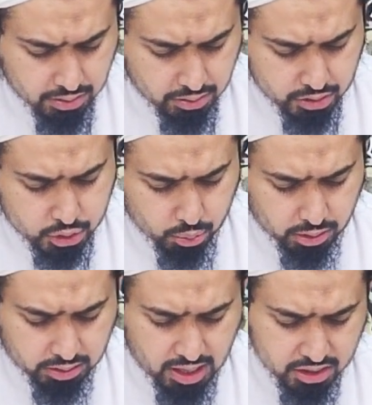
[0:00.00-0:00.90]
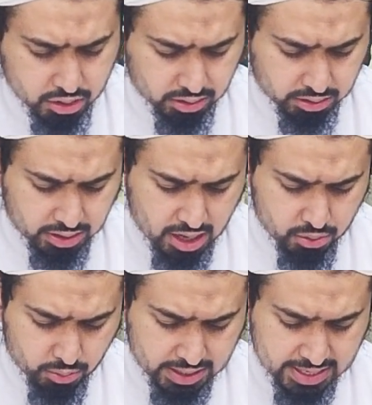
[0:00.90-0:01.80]
Rasulullah
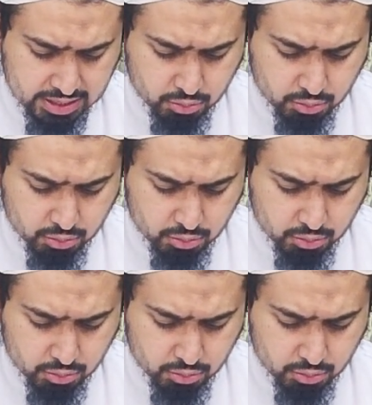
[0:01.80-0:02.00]
sallallahu alayhi